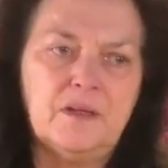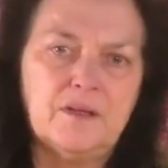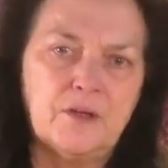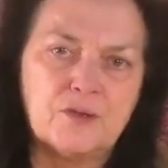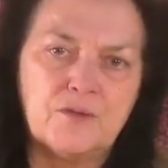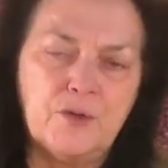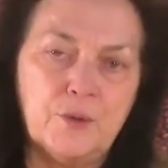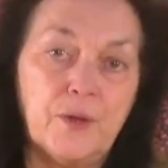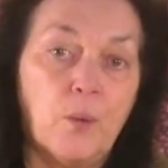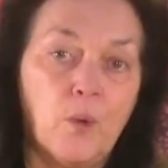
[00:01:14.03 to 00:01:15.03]
those of you
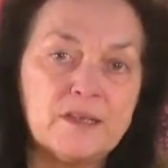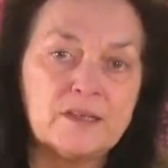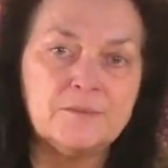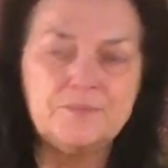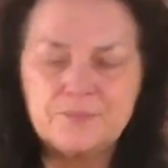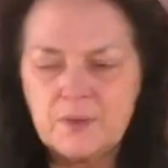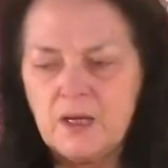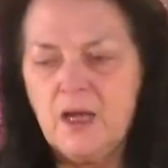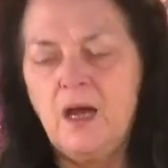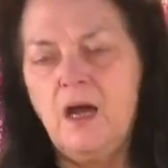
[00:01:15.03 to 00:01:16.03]
that want them,
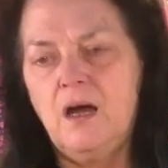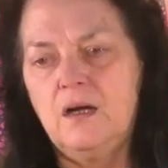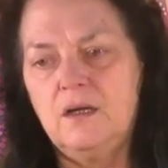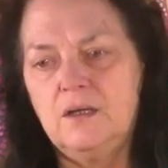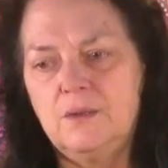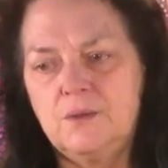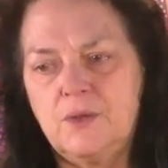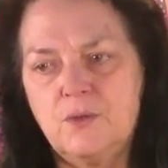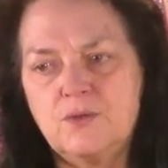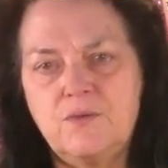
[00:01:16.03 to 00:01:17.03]
uh,
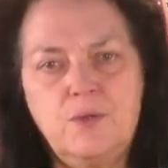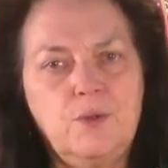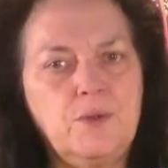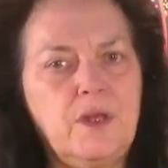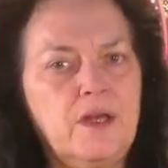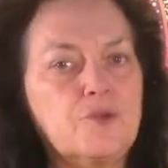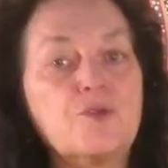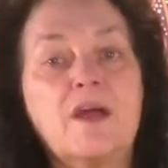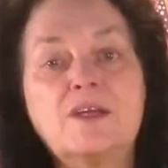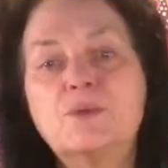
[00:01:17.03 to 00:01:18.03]
those of you that are
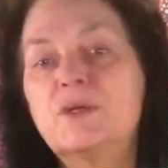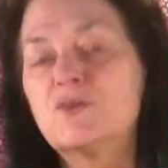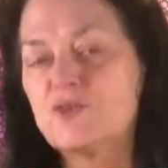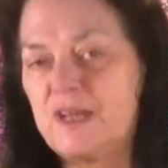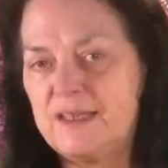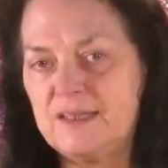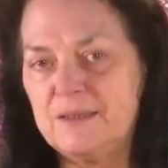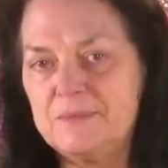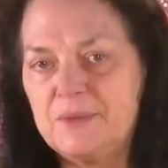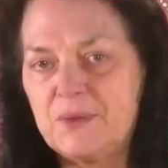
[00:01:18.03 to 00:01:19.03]
trying to understand them,
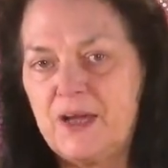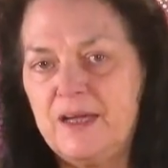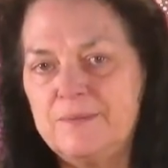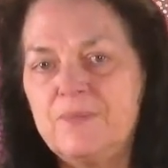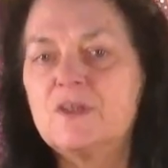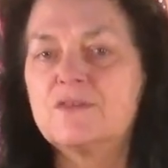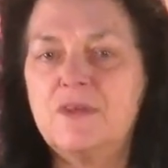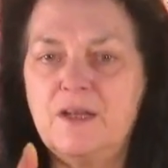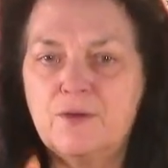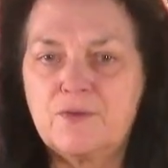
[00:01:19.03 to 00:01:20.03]
okay? This
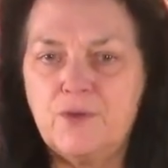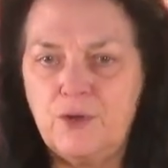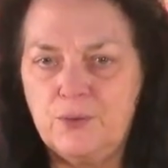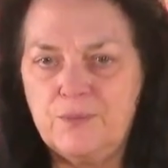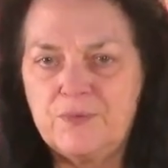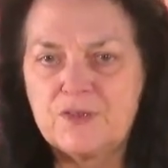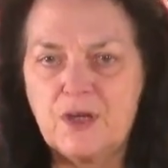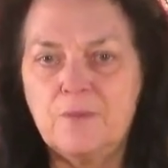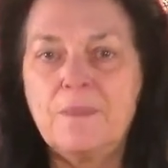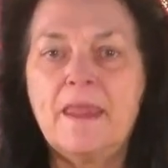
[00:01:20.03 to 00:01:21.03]
video is for you.
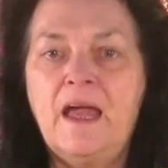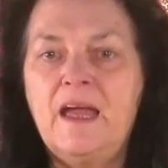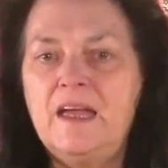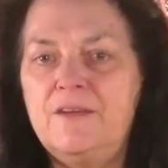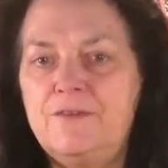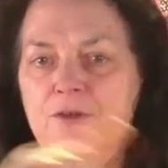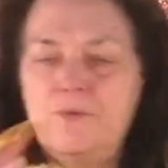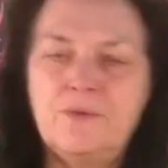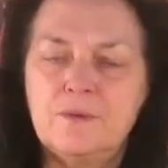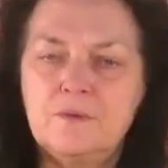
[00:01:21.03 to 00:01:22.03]
So if
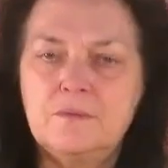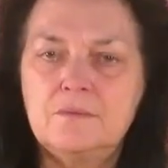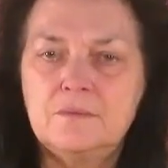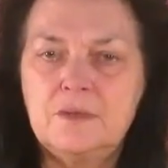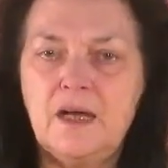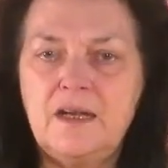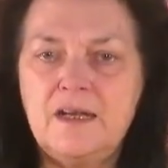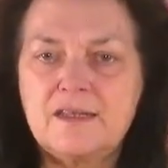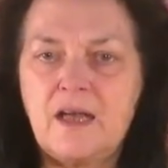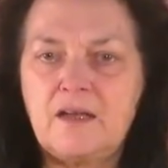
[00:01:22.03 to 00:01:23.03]
you've got any
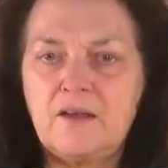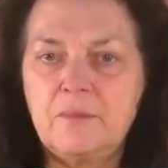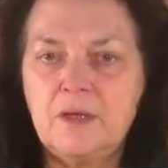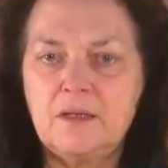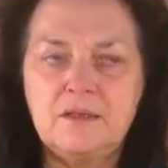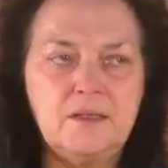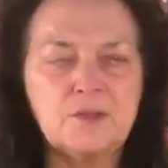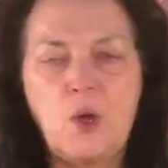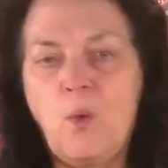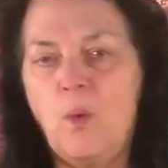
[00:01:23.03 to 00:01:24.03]
psychic
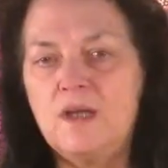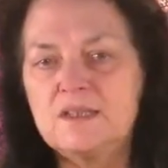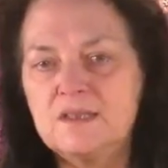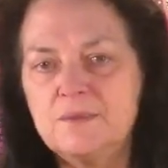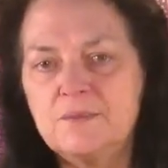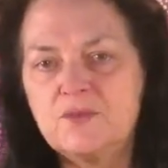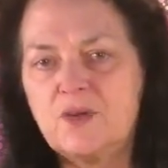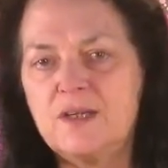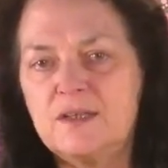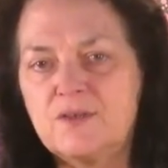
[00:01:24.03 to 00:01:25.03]
abilities, want them,
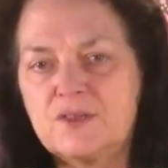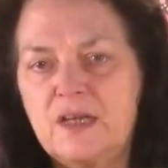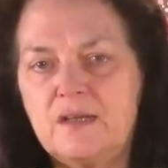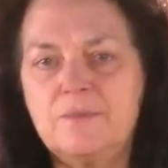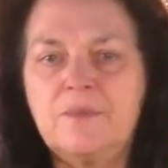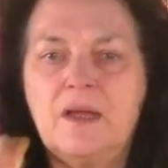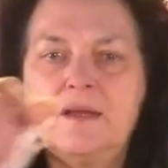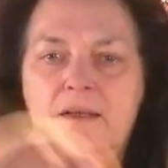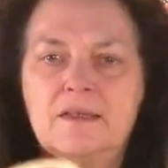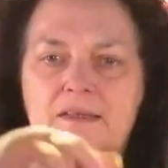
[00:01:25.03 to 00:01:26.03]
trying to understand them,
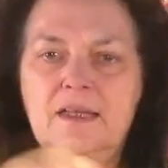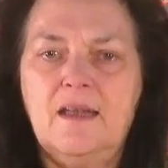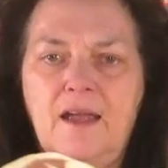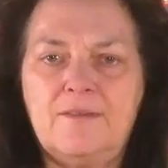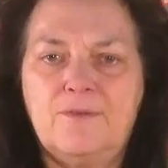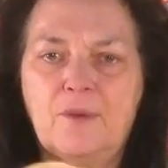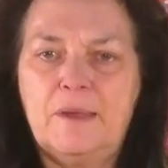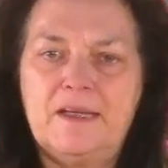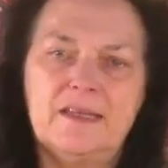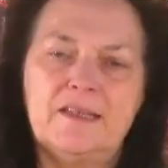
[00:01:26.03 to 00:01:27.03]
click that like for me
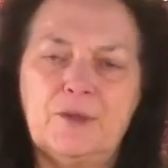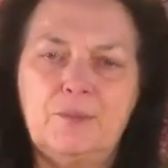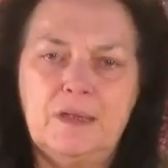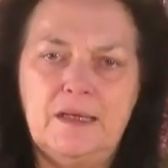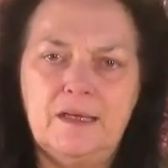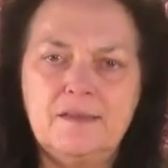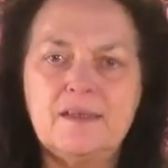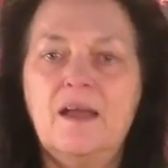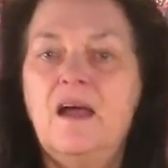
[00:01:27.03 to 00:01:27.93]
down there, please.